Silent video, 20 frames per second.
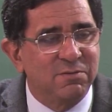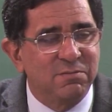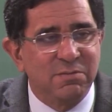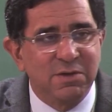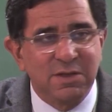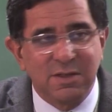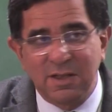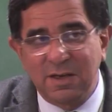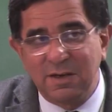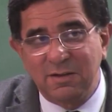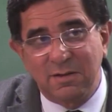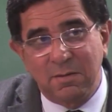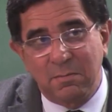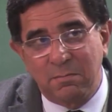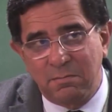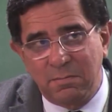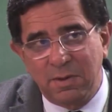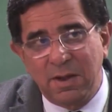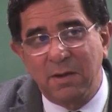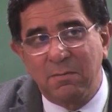So methane is a
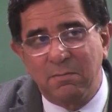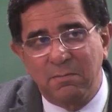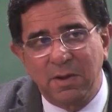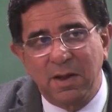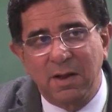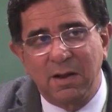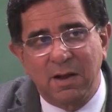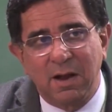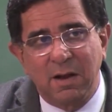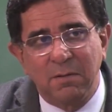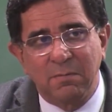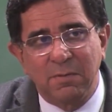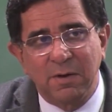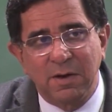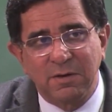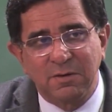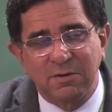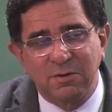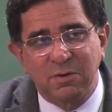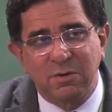big, big
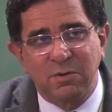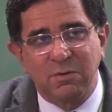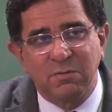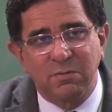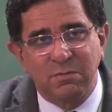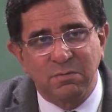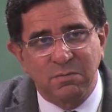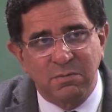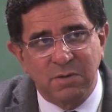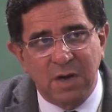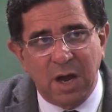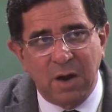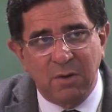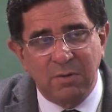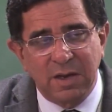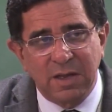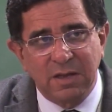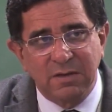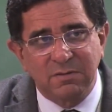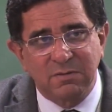culprit. So
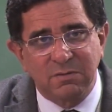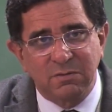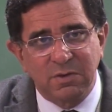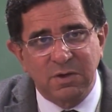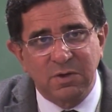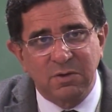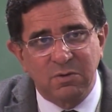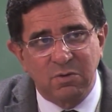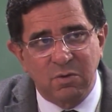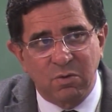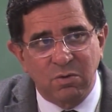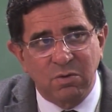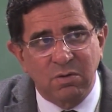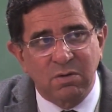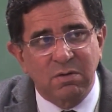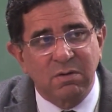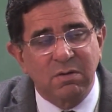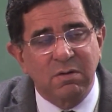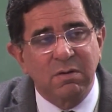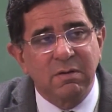nowadays we
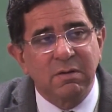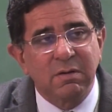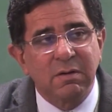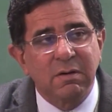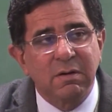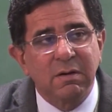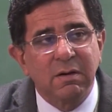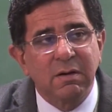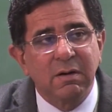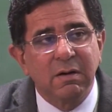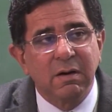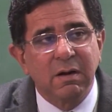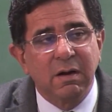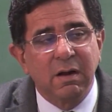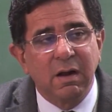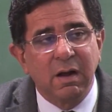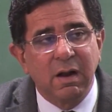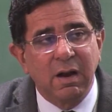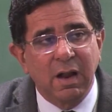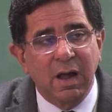don't
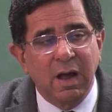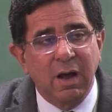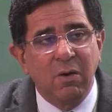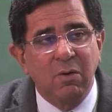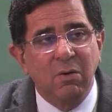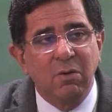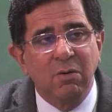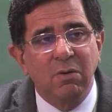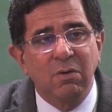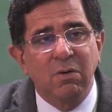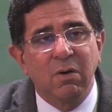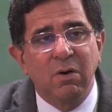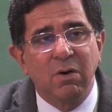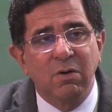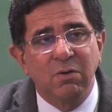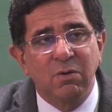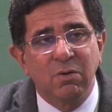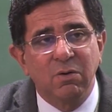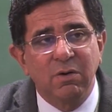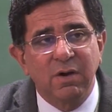allow
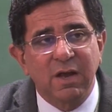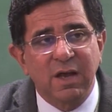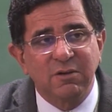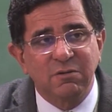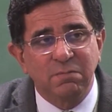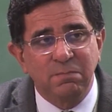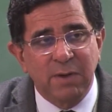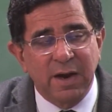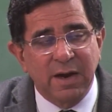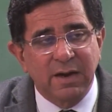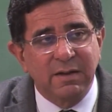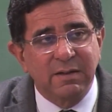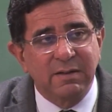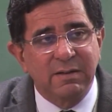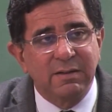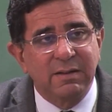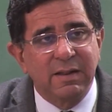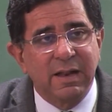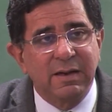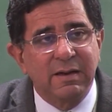or don't expect
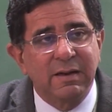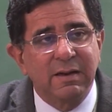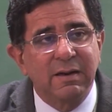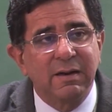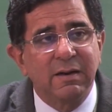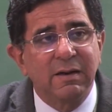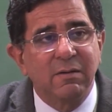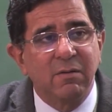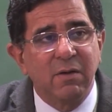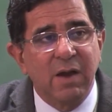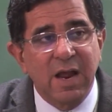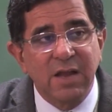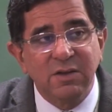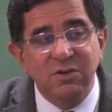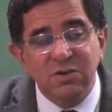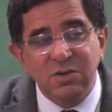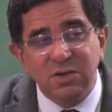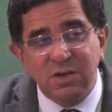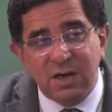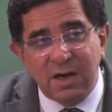that
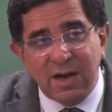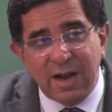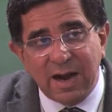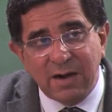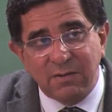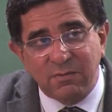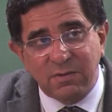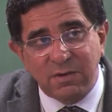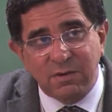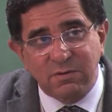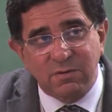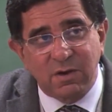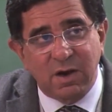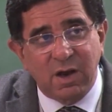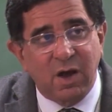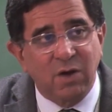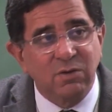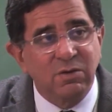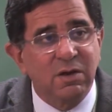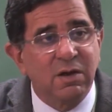engineered landfills
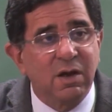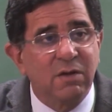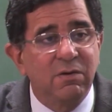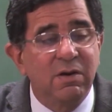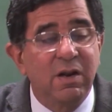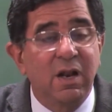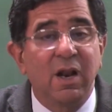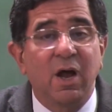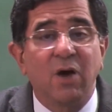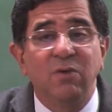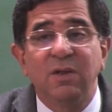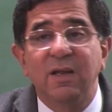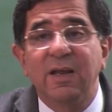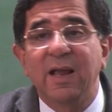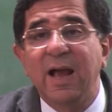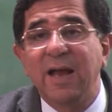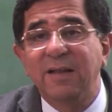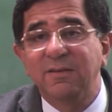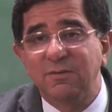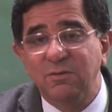will allow the
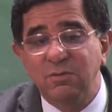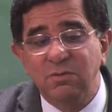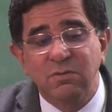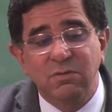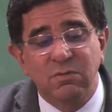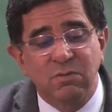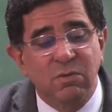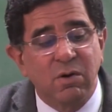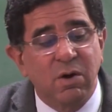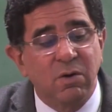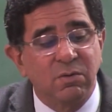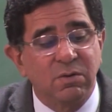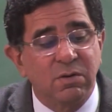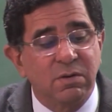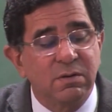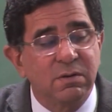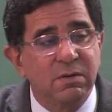gas to go out.